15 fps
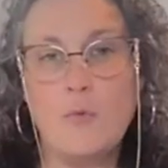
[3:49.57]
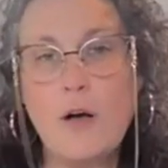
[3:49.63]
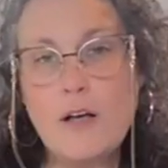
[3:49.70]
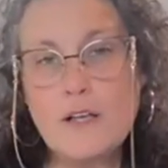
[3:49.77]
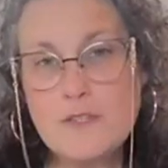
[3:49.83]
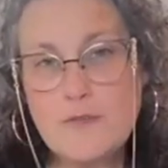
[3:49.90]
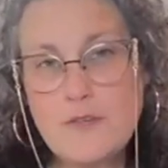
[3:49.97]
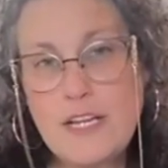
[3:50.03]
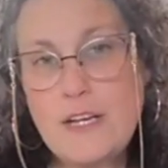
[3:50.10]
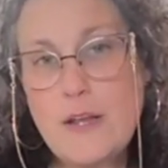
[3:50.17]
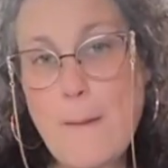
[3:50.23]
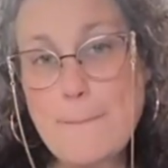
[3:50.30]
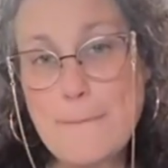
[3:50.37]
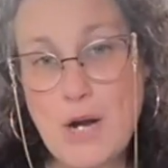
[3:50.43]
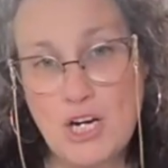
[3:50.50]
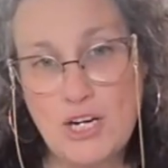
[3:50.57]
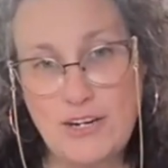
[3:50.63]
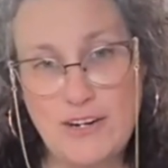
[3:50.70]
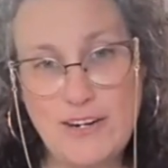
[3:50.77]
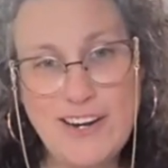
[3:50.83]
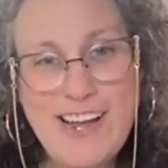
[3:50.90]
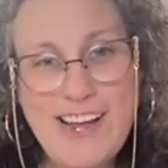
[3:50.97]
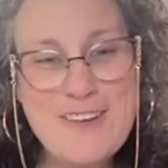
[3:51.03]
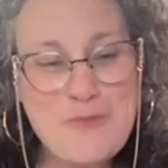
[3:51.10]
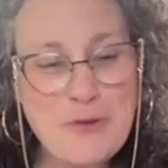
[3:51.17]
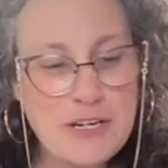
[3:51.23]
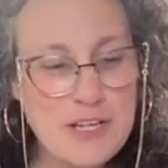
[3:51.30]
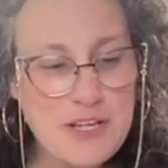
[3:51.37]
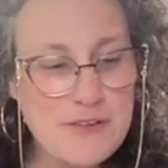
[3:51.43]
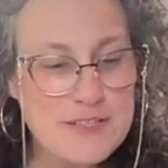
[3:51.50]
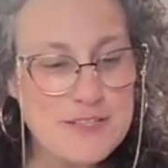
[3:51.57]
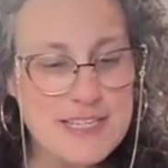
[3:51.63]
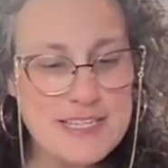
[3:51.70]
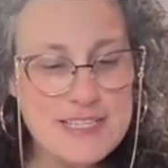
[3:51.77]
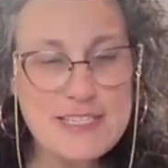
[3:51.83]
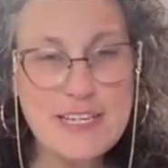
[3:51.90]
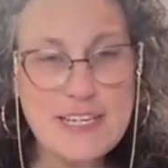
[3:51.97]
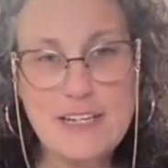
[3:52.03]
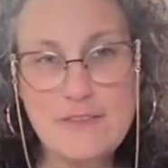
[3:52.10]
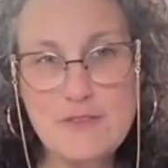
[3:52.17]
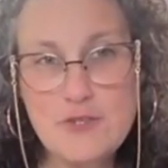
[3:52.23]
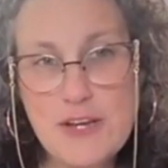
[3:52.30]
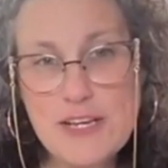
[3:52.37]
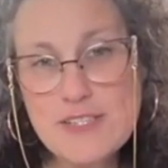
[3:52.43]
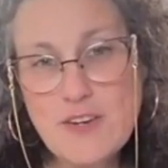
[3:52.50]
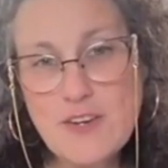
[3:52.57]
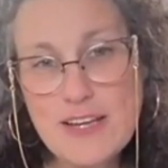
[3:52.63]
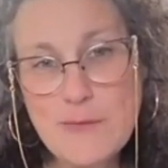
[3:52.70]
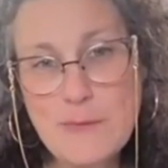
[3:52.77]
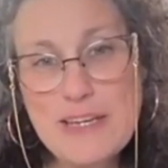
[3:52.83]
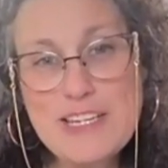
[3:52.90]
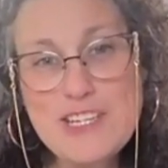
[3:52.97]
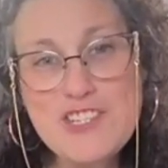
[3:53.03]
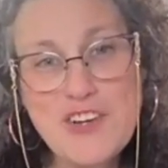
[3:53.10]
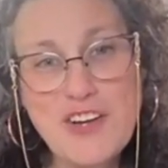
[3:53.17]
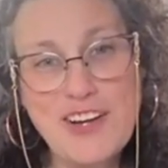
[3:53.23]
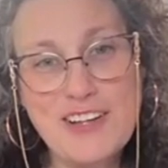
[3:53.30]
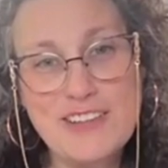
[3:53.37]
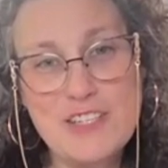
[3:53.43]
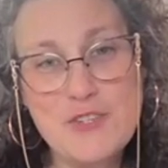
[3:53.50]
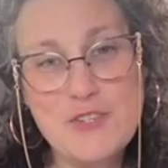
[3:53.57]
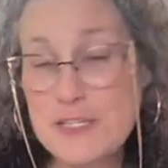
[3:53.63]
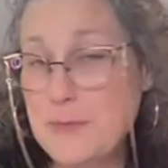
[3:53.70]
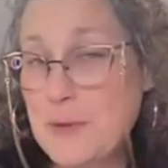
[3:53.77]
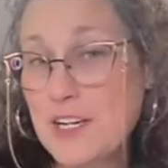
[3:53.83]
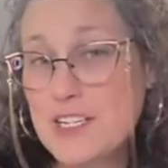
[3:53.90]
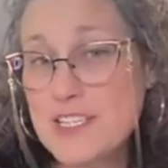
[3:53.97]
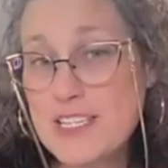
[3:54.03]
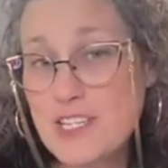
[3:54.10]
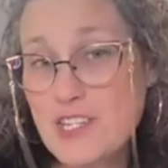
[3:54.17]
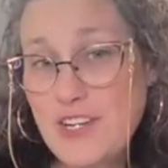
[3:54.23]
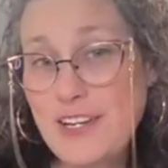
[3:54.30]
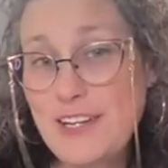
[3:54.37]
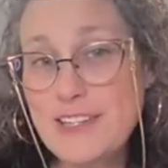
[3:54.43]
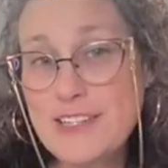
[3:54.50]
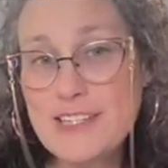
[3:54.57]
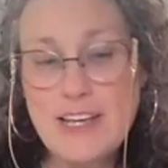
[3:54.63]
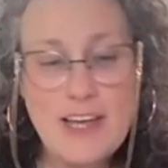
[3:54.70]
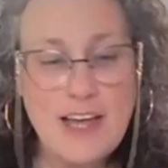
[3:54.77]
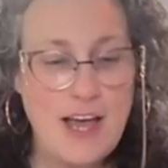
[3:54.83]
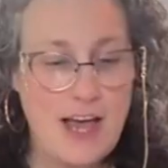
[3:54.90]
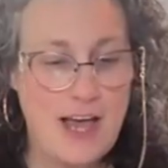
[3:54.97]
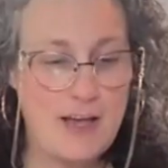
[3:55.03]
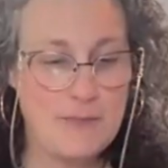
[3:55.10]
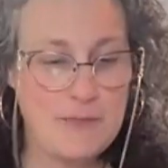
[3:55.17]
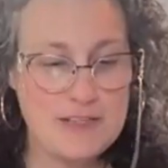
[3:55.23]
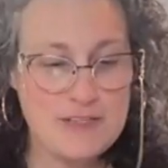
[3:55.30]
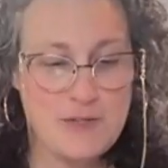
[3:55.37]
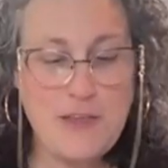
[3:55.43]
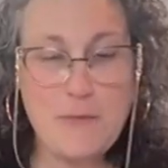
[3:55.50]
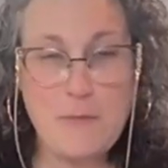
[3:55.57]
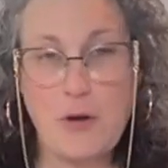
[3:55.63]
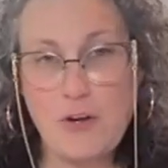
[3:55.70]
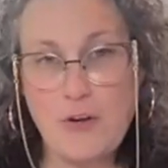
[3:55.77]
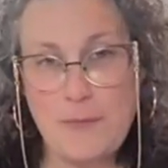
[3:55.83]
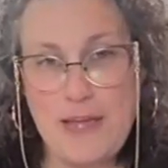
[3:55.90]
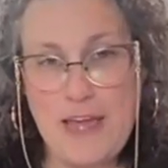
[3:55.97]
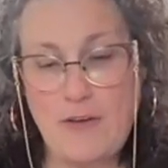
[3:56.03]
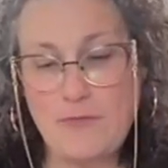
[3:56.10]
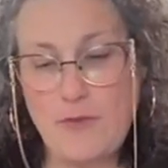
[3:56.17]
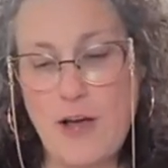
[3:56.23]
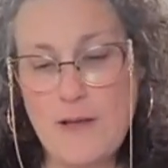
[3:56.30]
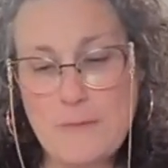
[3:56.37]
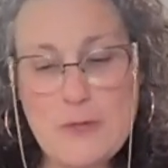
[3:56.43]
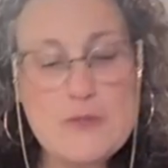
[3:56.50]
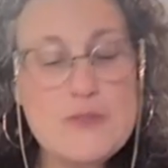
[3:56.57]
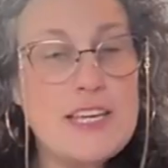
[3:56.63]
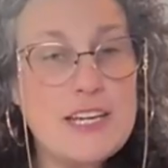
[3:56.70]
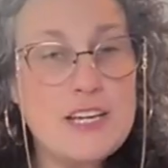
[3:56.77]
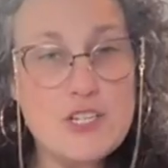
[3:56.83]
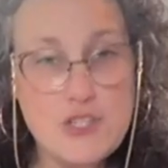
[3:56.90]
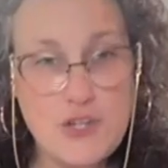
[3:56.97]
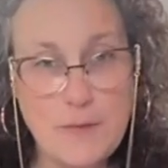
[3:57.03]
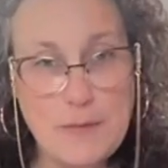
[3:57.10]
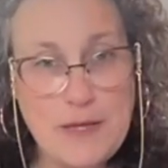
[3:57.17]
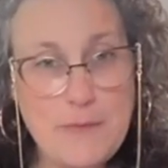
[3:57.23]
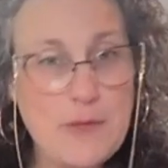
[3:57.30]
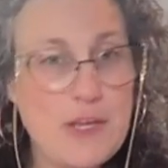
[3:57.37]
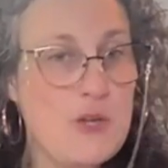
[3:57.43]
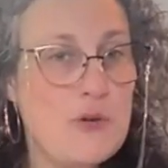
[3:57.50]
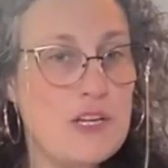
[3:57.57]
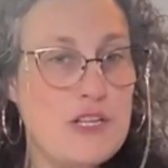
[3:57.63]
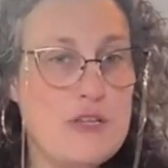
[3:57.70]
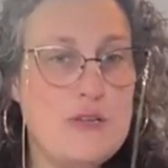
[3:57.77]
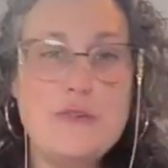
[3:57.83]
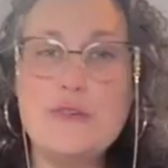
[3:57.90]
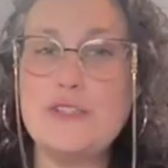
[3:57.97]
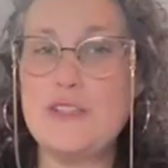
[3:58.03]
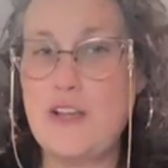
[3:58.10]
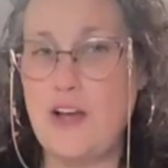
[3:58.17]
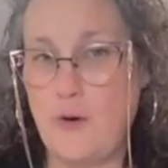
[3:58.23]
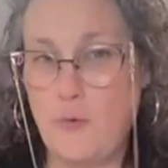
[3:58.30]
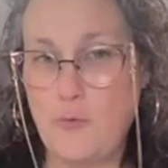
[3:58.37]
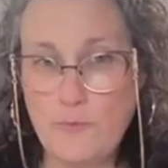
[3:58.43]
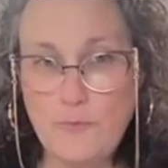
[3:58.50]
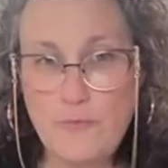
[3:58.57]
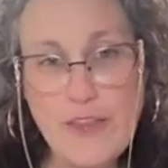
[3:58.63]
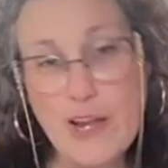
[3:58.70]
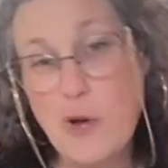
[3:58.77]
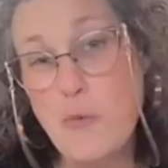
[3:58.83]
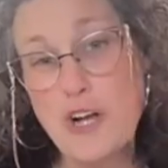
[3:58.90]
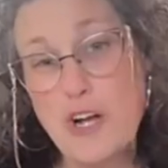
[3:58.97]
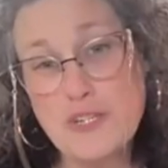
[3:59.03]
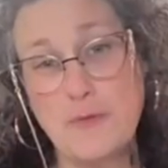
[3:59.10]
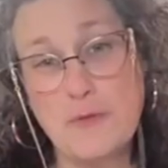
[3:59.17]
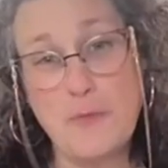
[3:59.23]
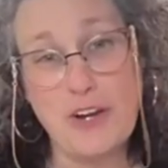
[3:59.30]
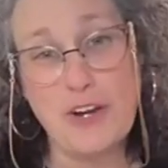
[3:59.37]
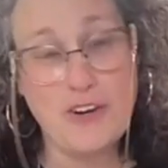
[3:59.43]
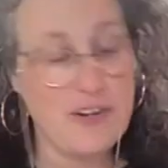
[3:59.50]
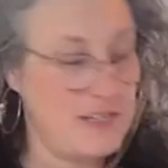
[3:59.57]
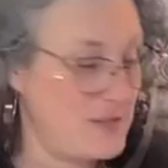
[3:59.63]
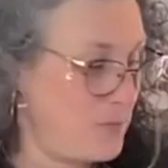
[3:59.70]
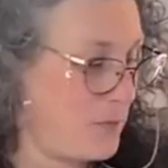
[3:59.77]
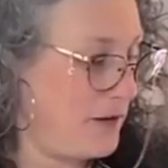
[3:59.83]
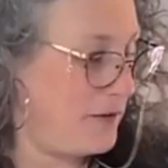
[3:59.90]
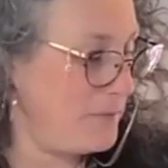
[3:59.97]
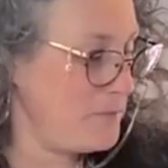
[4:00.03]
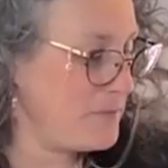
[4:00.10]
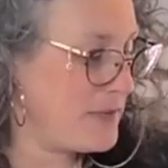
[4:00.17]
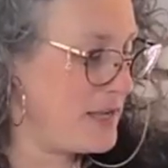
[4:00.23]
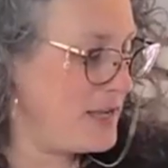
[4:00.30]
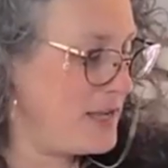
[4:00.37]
We'll also need a marker. We're going to use this to kind of trace our image on the transparency sheet, and so that marker will be helpful. I'm using a Sharpie, but you can use like a washable marker as well.